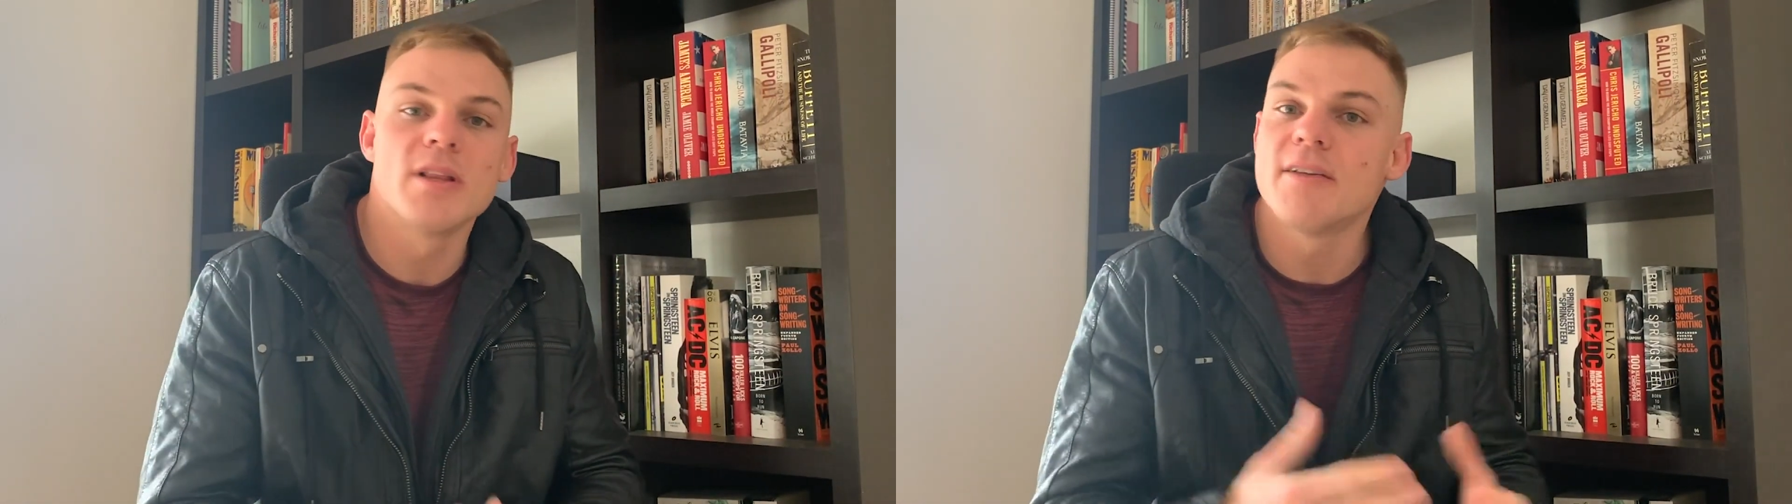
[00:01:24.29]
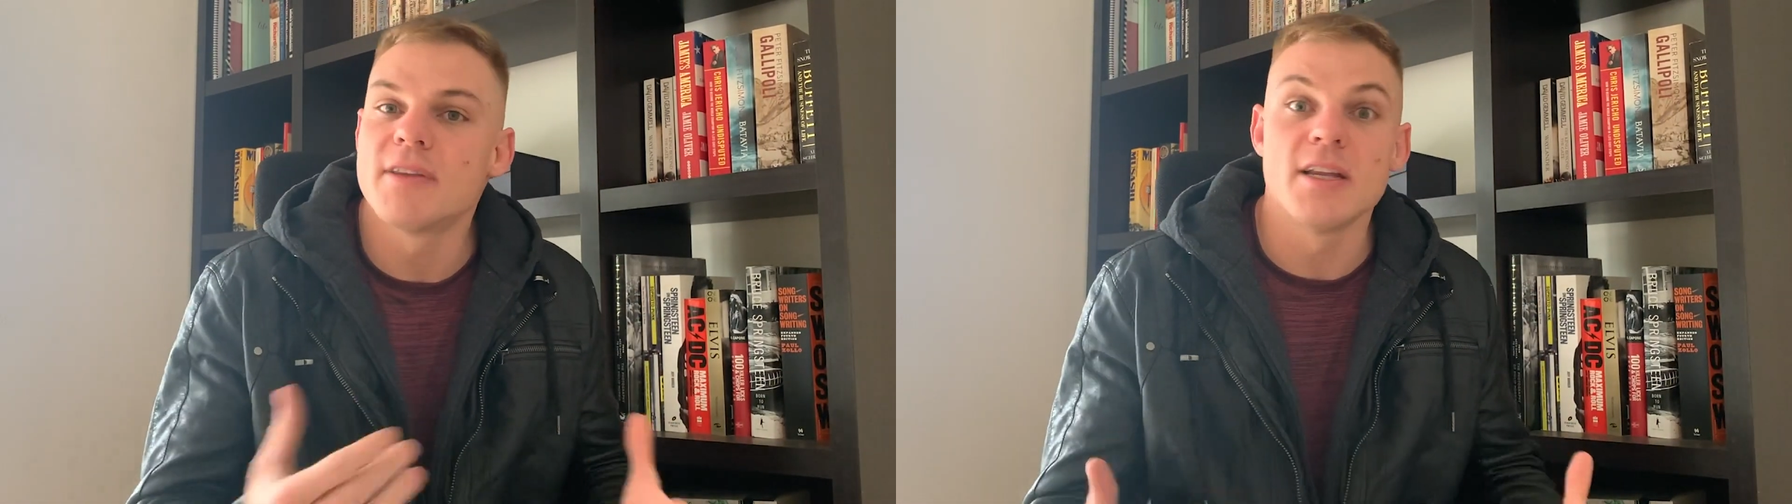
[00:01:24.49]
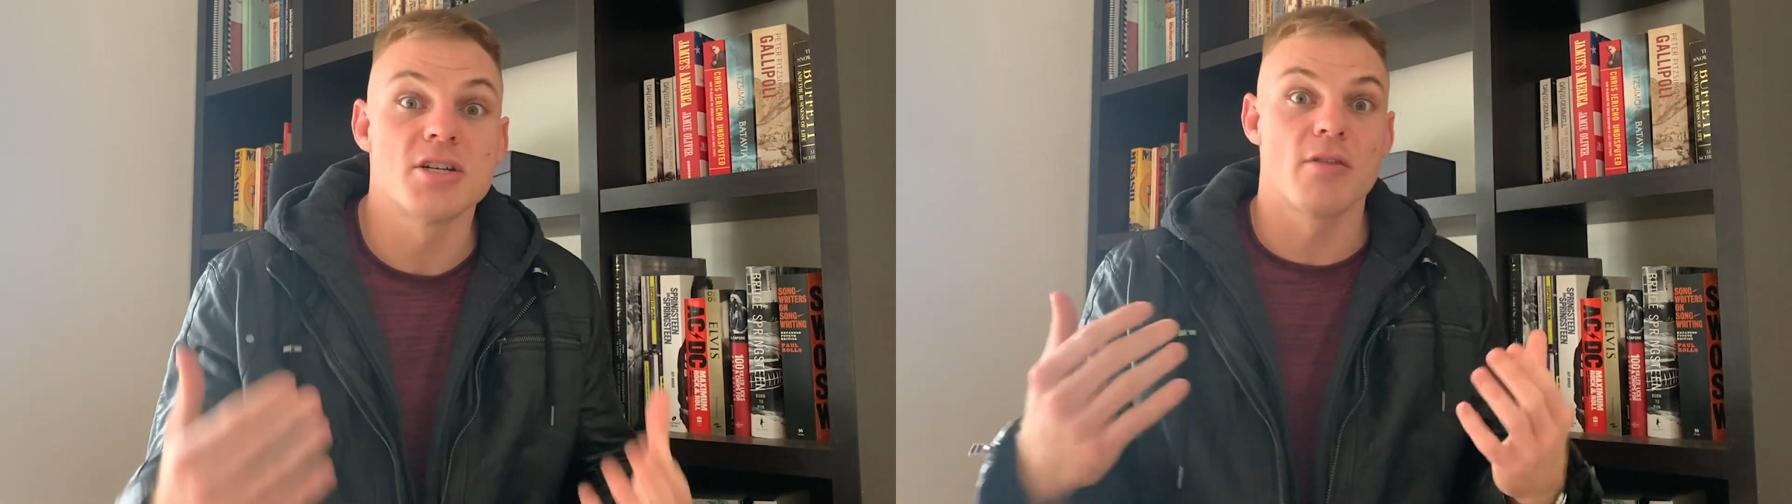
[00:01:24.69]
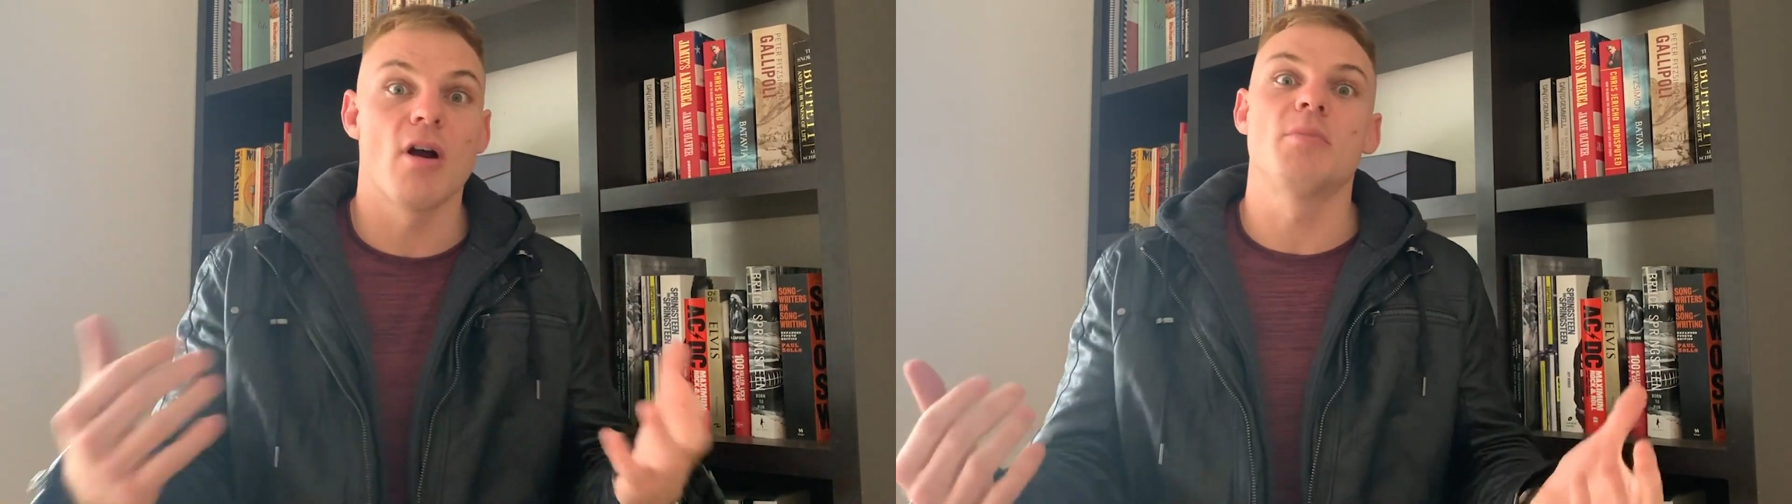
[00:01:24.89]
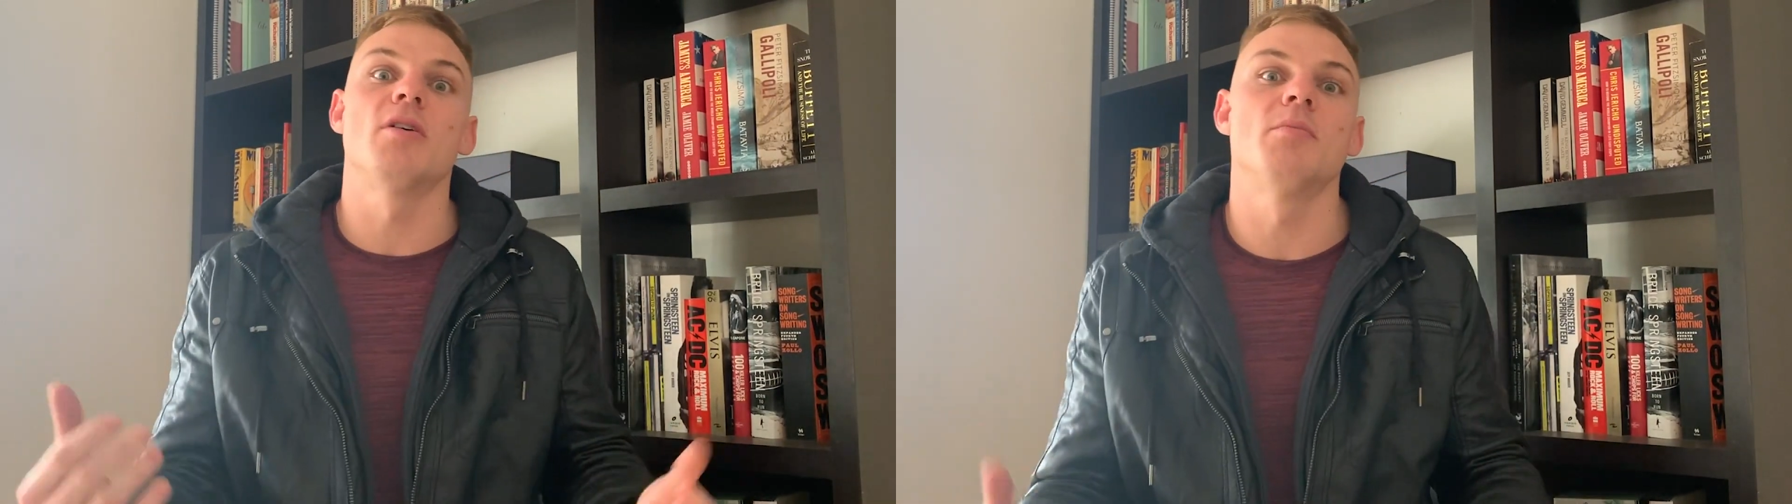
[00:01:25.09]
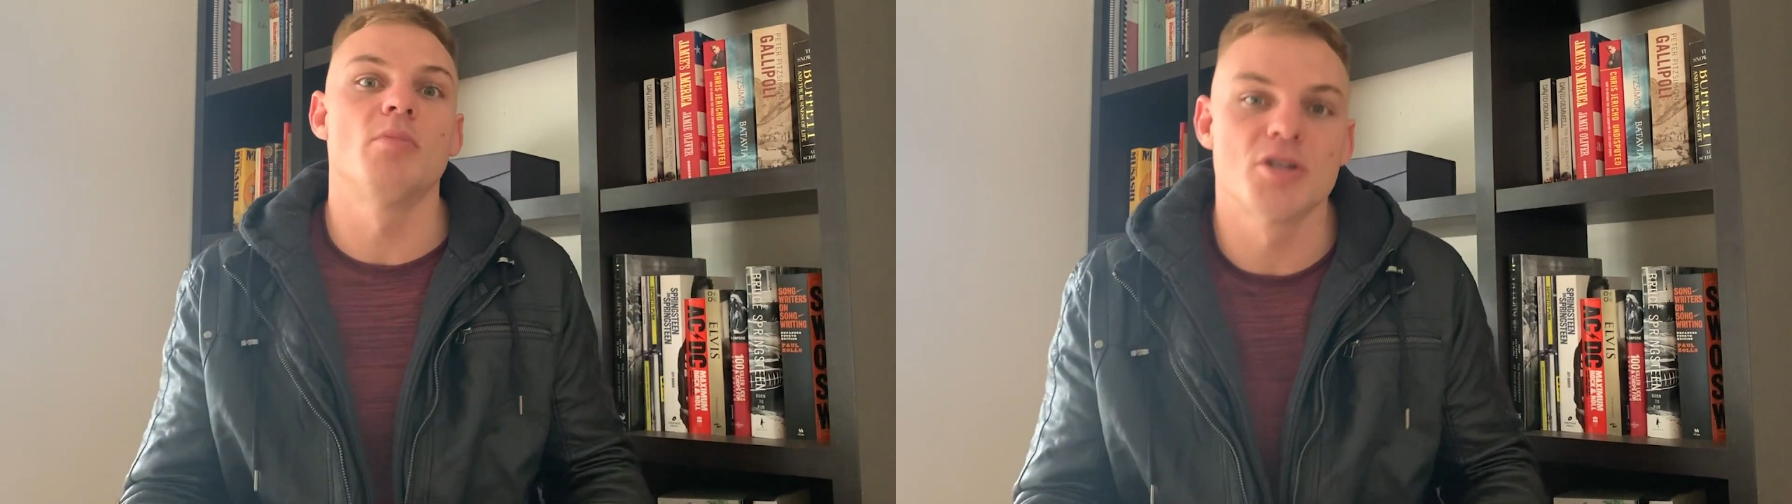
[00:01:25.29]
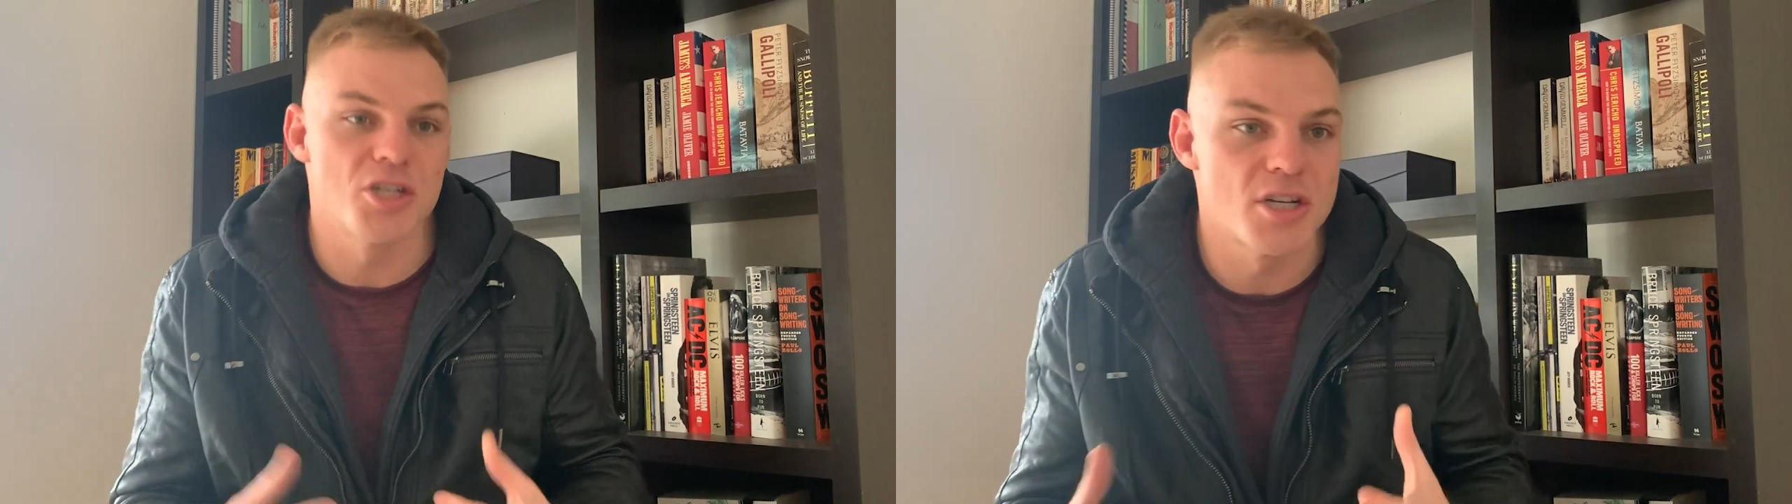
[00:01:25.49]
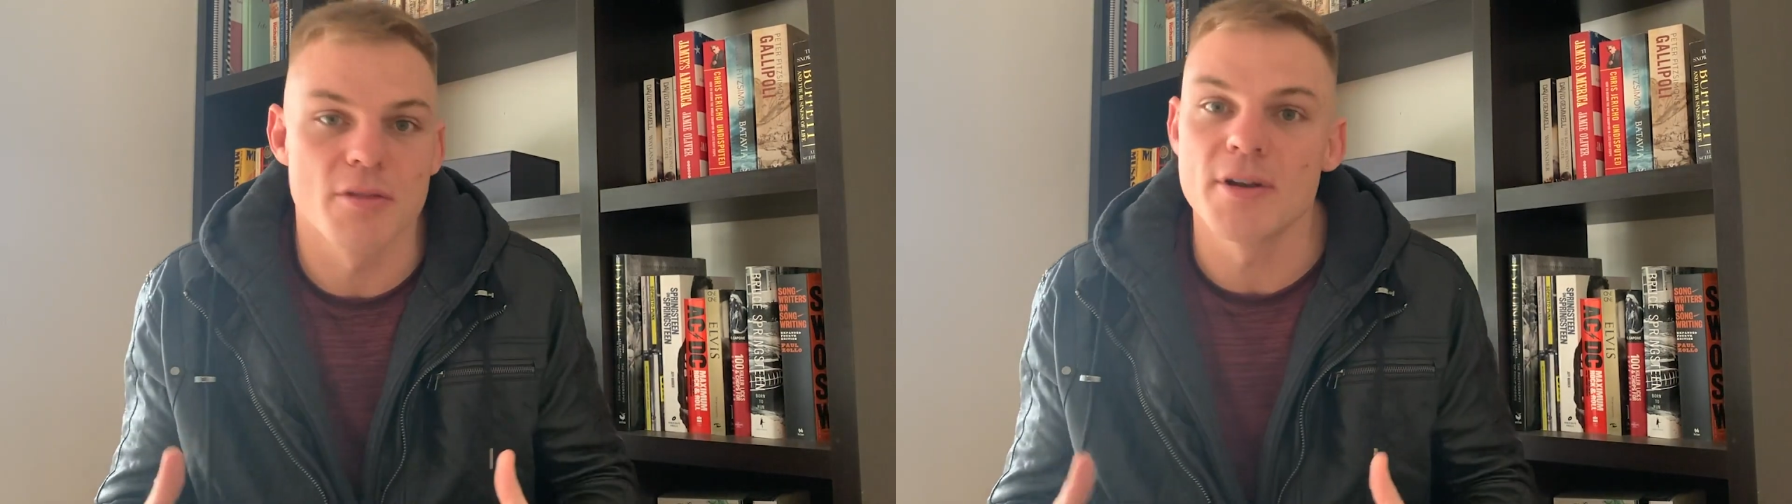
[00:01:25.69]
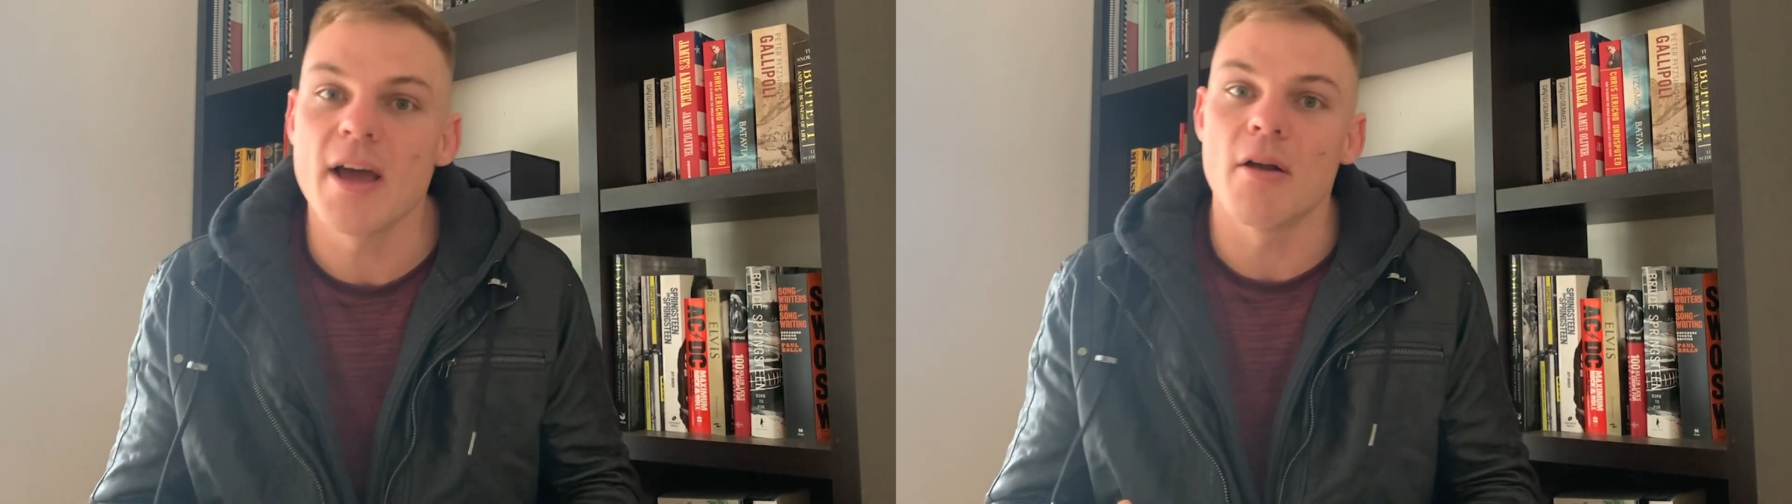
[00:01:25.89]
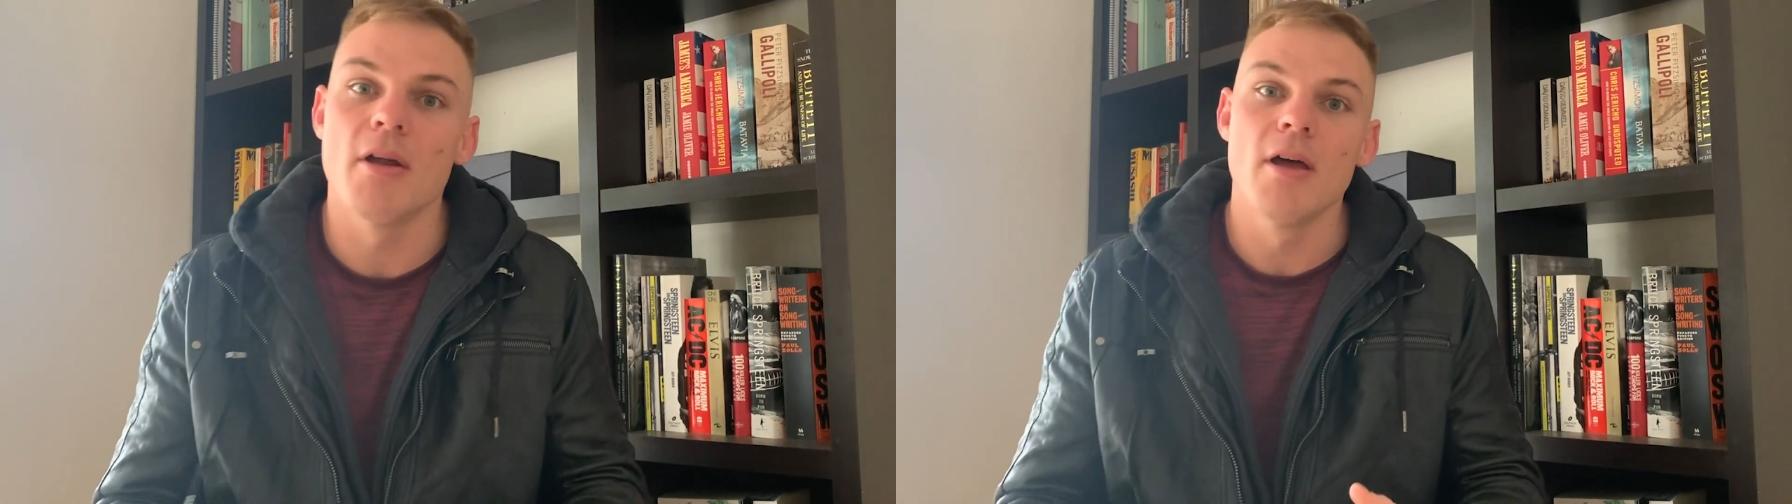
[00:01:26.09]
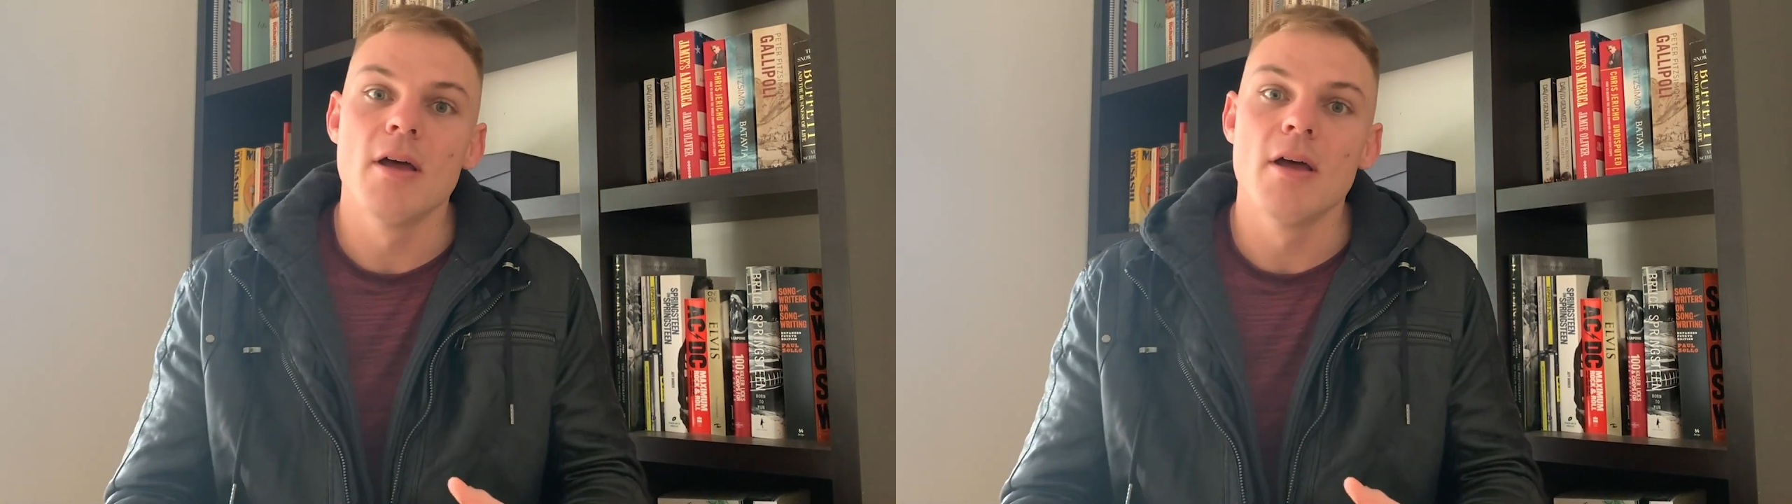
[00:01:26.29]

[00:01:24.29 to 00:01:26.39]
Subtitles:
We lifted each other up, didn't push each other down.